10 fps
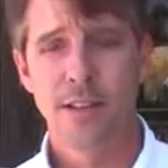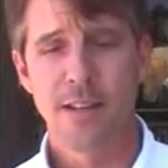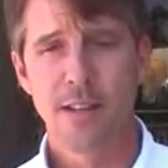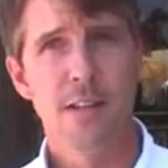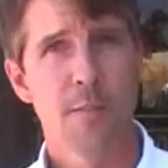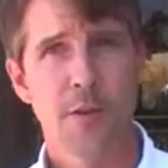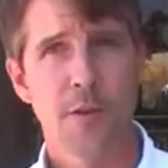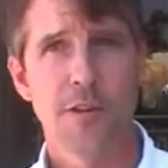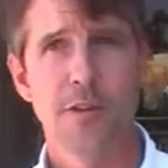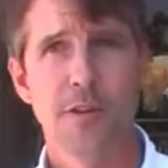illegal
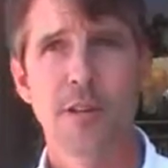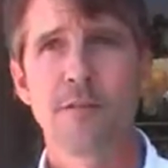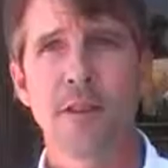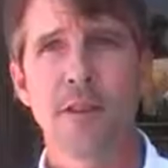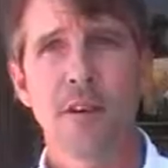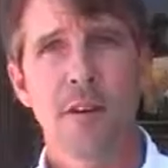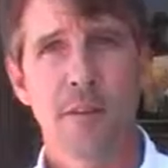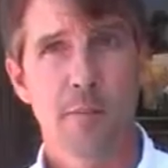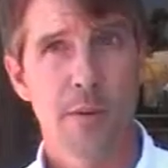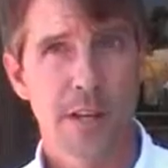immigrants, and
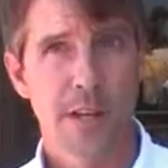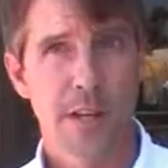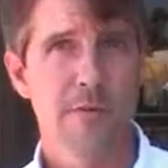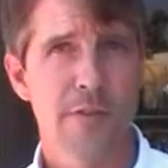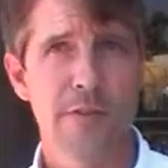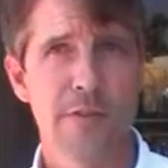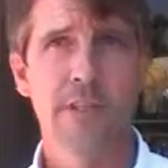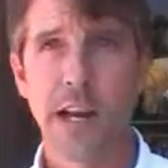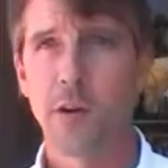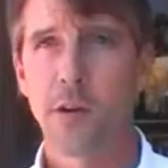the potential for
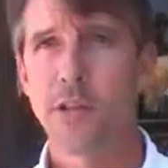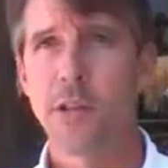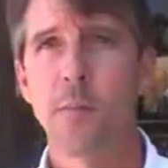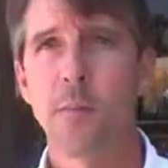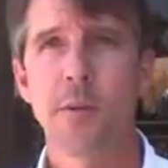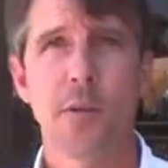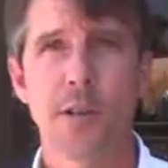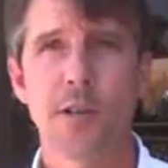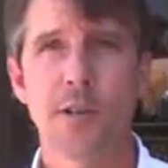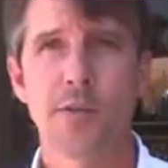terrorists to come into our
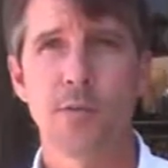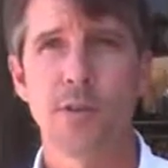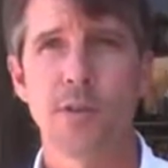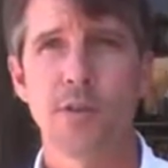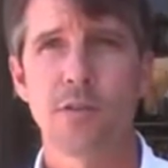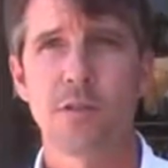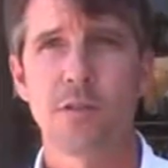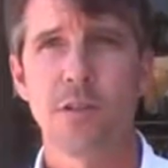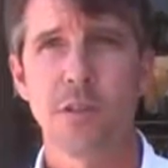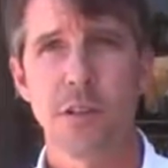country was
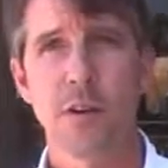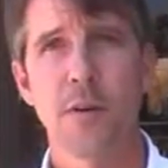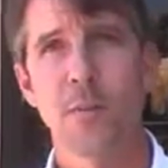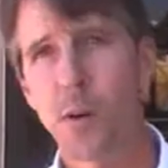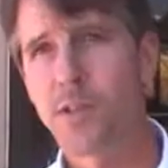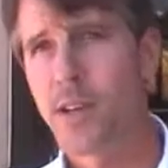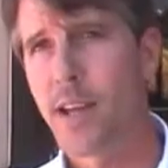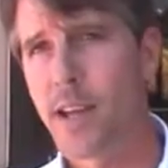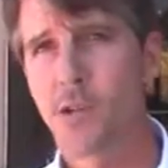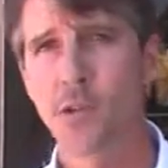a clear and present
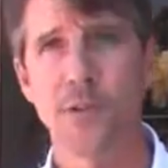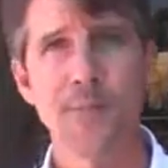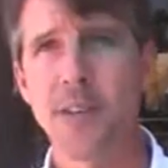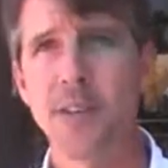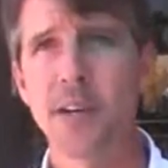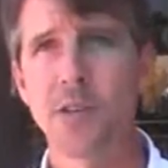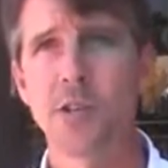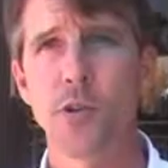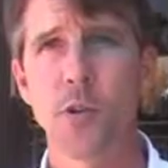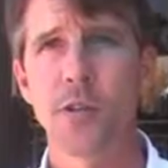danger in that
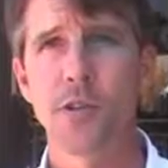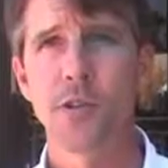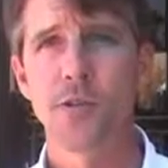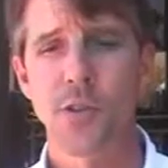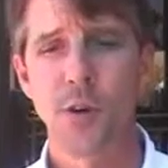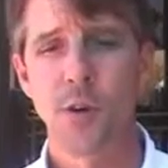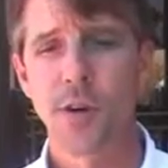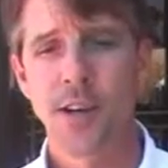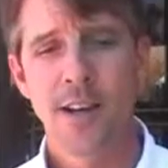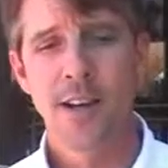situation. So
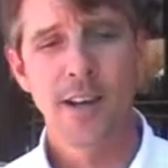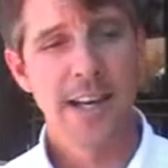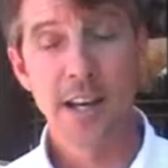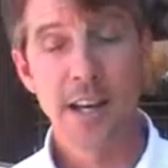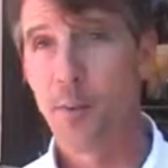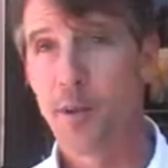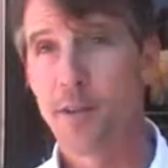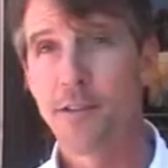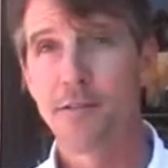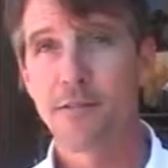ended up
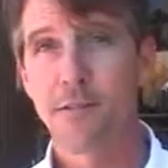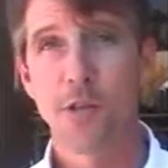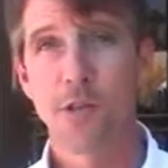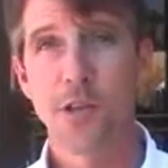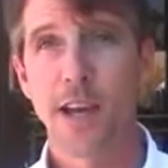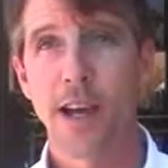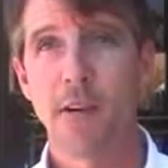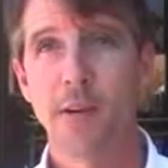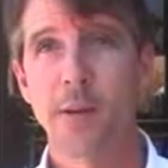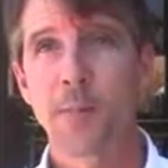in Cochise
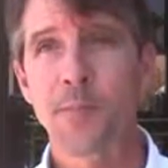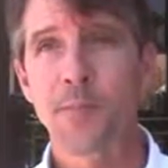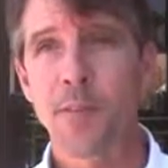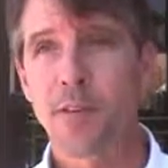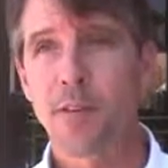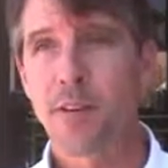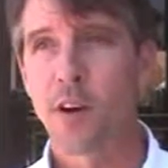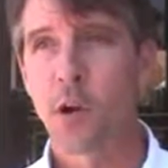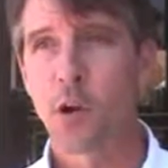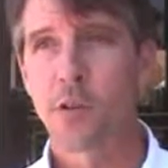County.
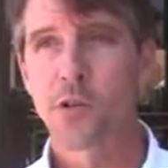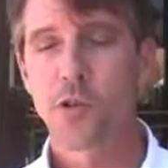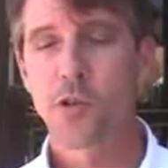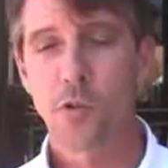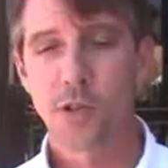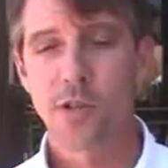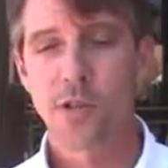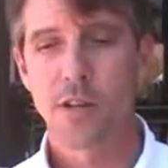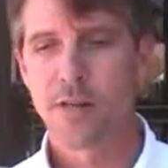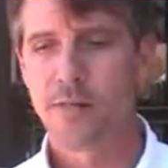I heard the stories
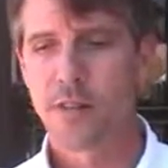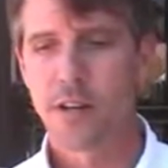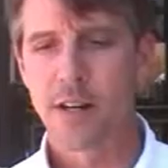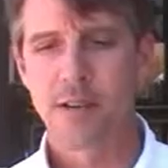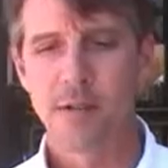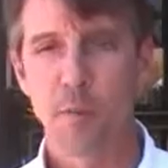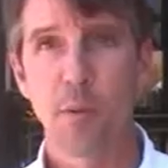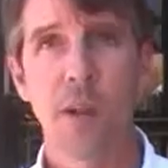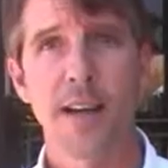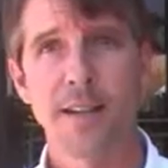of the
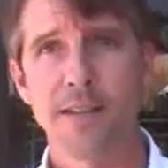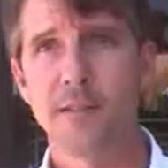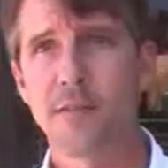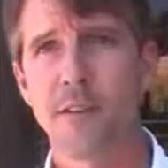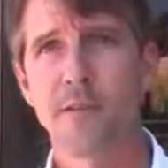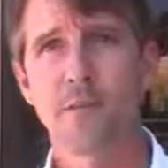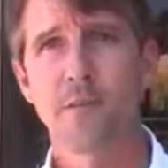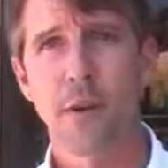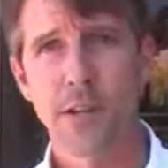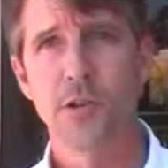plight of
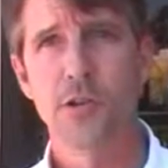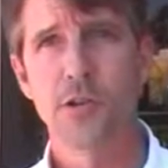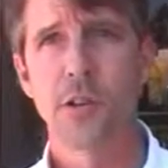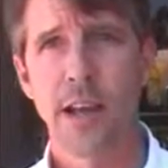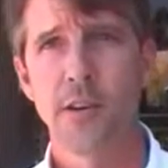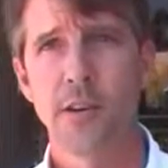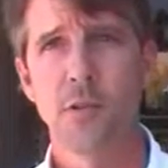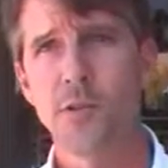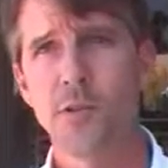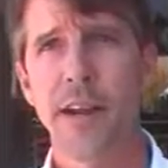ranchers and
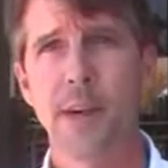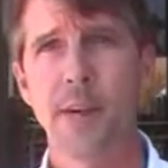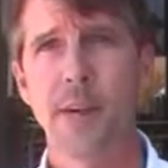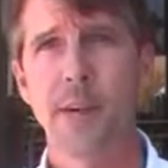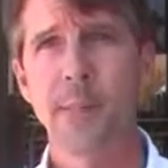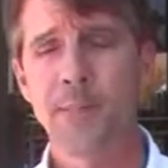landowners in that area,